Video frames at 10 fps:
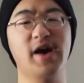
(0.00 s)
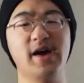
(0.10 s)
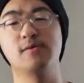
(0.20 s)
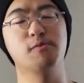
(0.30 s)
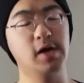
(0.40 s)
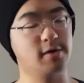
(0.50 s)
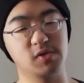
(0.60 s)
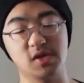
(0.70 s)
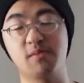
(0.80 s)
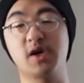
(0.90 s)
that, well,
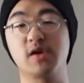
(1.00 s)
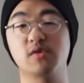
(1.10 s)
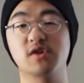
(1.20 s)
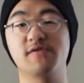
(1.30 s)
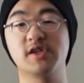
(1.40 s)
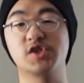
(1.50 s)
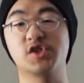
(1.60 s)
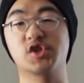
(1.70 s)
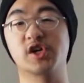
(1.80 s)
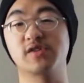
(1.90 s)
the money will eventually
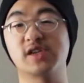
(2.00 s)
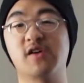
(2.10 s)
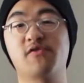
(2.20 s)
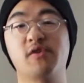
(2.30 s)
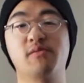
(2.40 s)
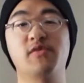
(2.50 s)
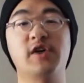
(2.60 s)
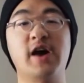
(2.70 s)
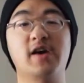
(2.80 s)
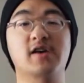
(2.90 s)
trickle down from
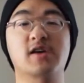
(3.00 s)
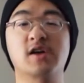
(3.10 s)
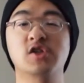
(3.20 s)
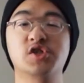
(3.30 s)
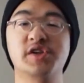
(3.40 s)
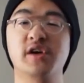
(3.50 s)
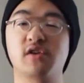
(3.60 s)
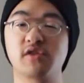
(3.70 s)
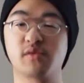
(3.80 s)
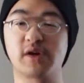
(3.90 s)
that country
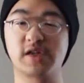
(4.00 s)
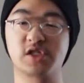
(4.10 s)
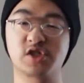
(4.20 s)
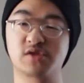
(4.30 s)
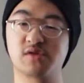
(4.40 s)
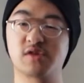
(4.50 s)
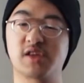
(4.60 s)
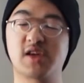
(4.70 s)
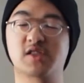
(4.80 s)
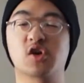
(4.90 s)
all the way to
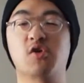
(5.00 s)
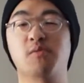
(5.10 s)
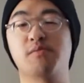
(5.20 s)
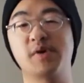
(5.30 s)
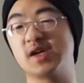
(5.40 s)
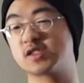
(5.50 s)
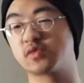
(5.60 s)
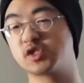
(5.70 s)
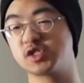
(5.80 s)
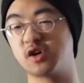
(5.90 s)
its home base,
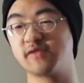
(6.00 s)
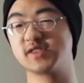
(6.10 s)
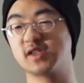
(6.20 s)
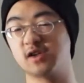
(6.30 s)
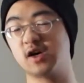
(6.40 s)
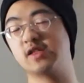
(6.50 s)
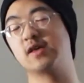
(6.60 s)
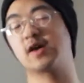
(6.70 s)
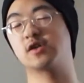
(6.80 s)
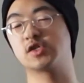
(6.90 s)
which is obviously not in
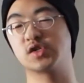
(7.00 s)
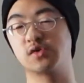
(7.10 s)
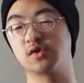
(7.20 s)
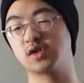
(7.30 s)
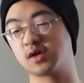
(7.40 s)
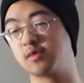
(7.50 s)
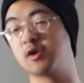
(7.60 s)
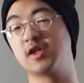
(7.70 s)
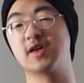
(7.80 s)
that country or the community